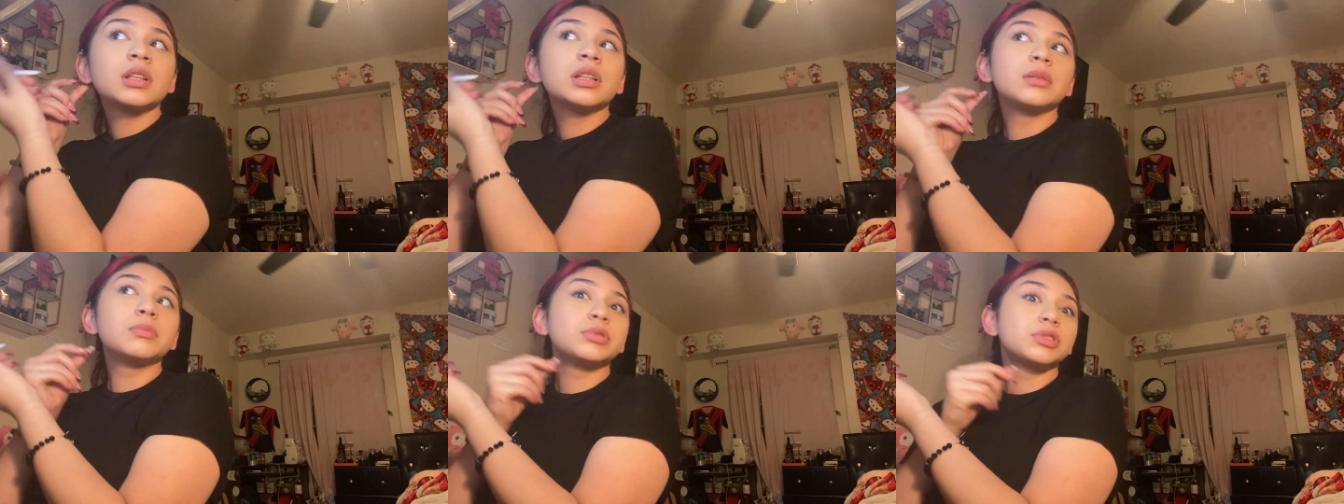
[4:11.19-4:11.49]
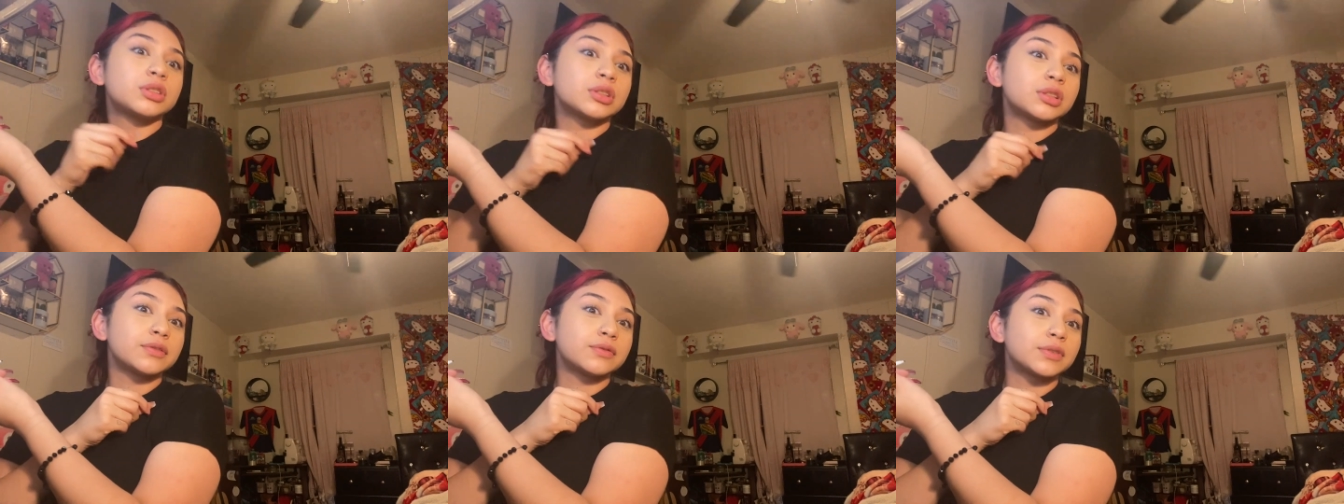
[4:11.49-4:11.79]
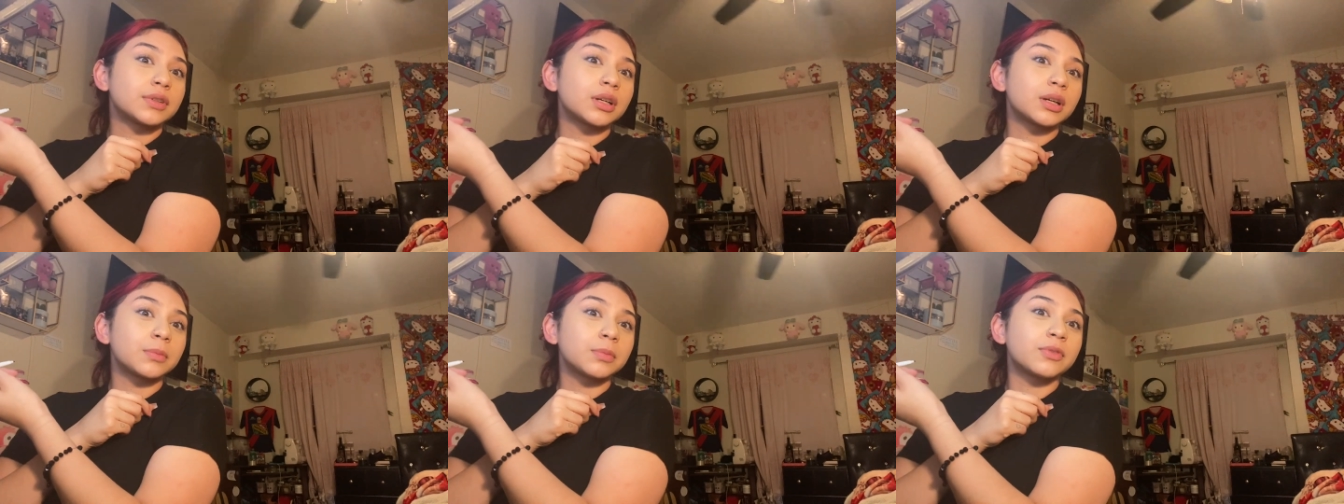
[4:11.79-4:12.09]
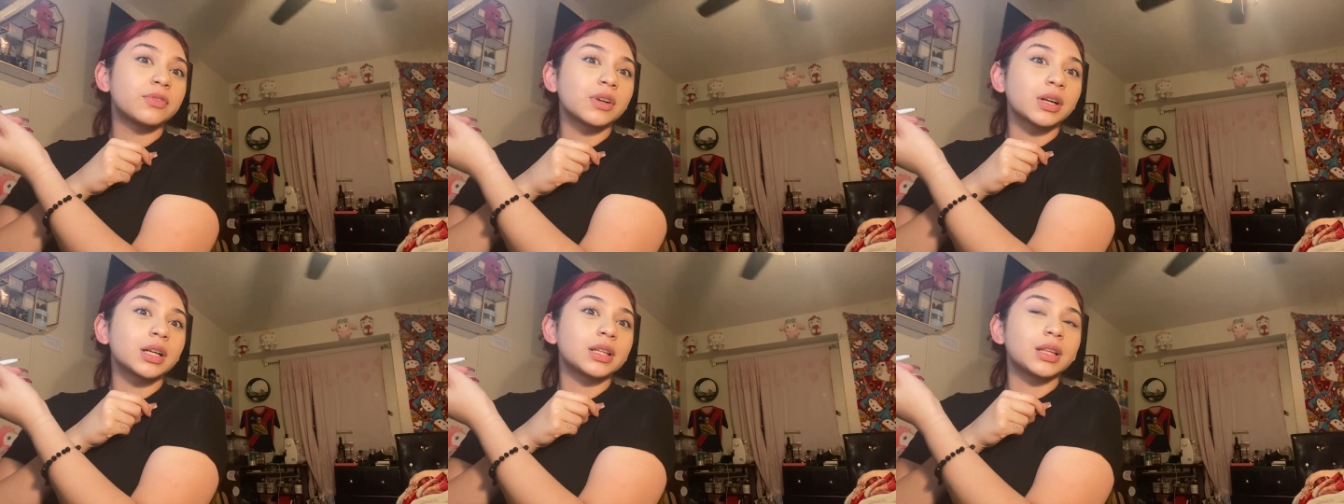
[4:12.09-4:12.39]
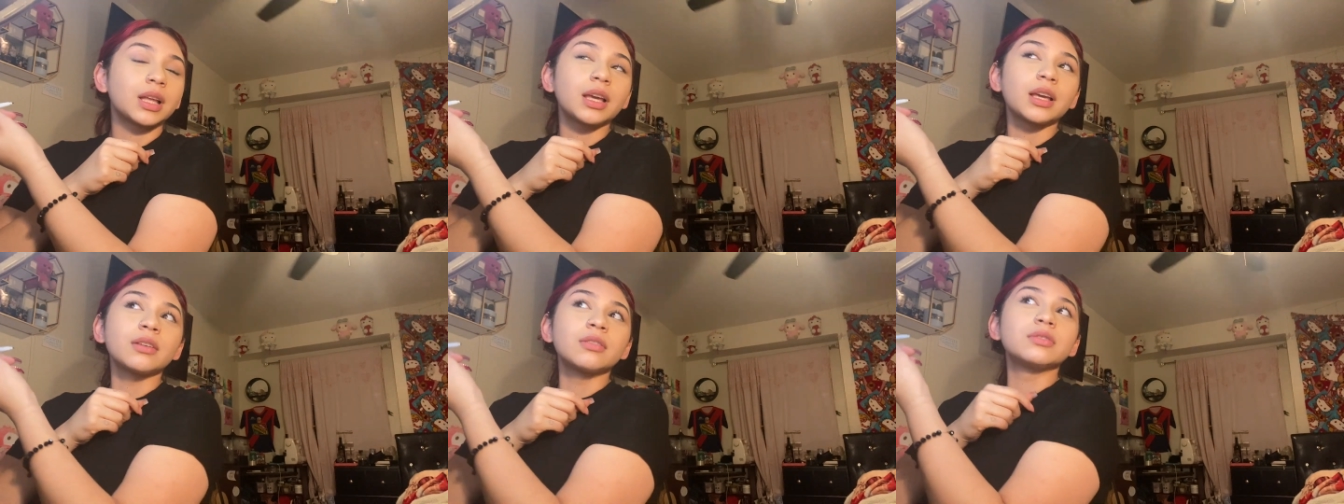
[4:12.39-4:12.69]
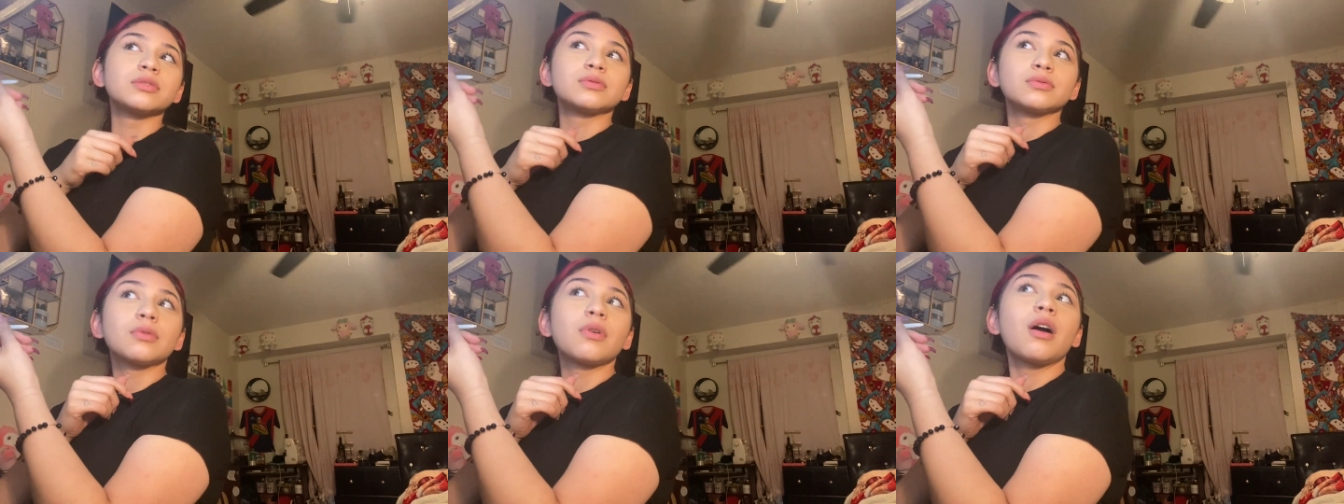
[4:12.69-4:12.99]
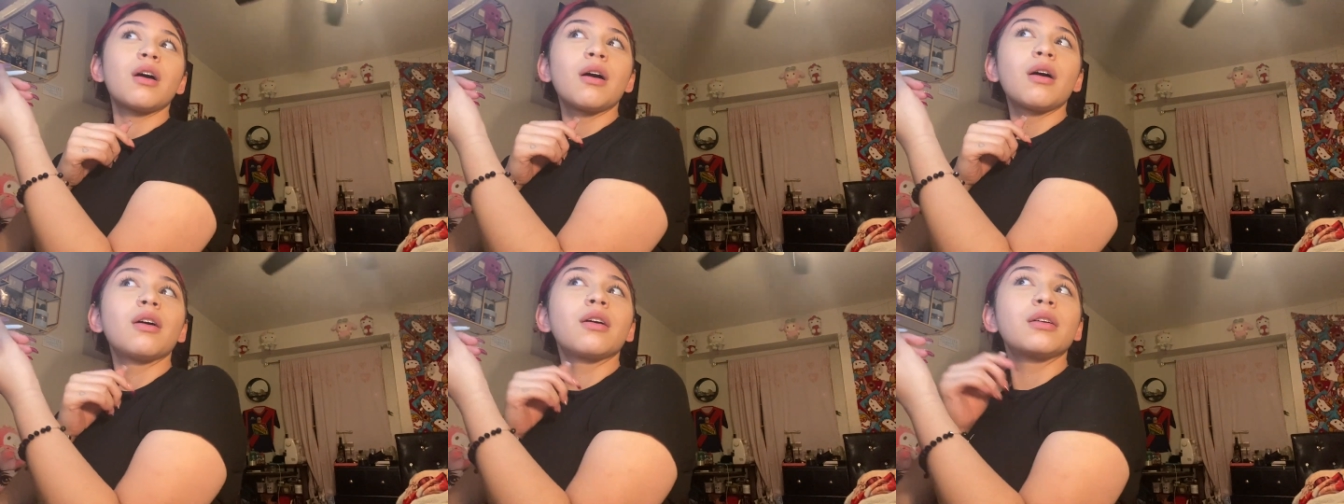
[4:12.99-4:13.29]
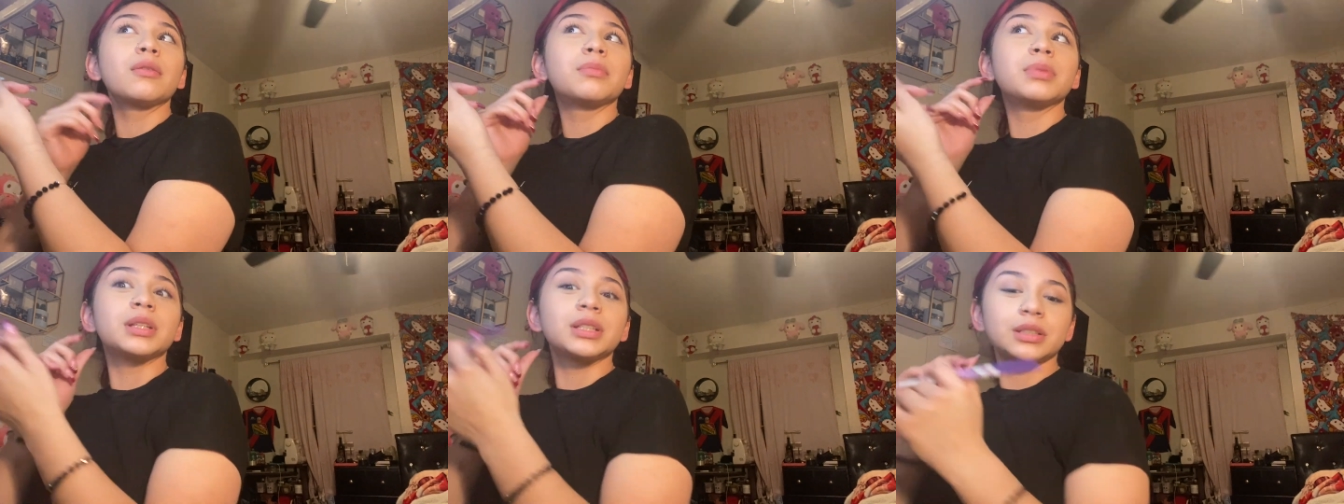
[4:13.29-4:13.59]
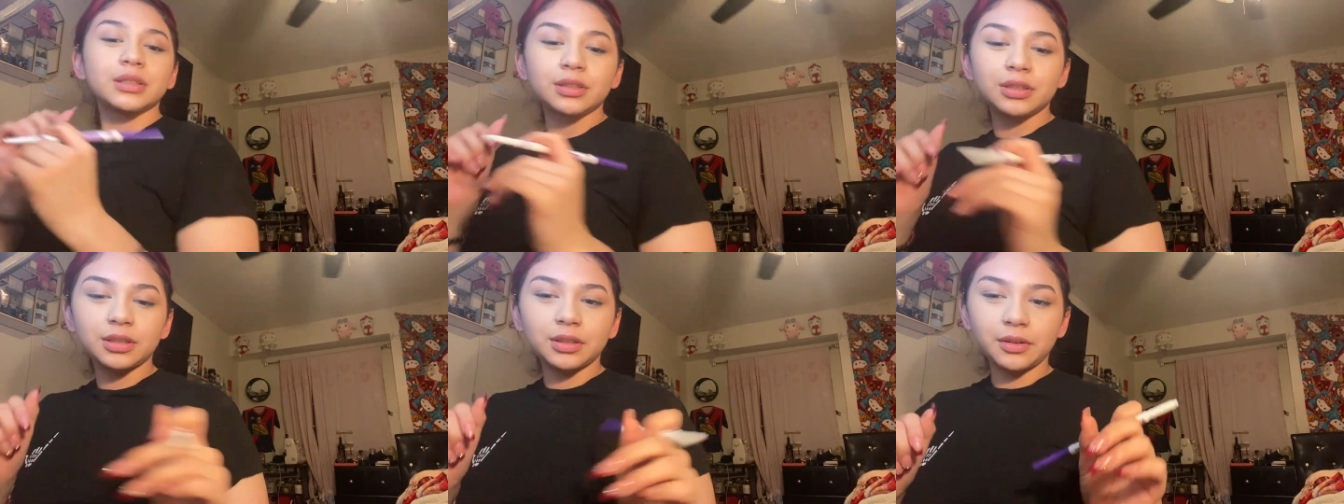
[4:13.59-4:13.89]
Let me shut the fuck up before I get the angles wrong, bitch.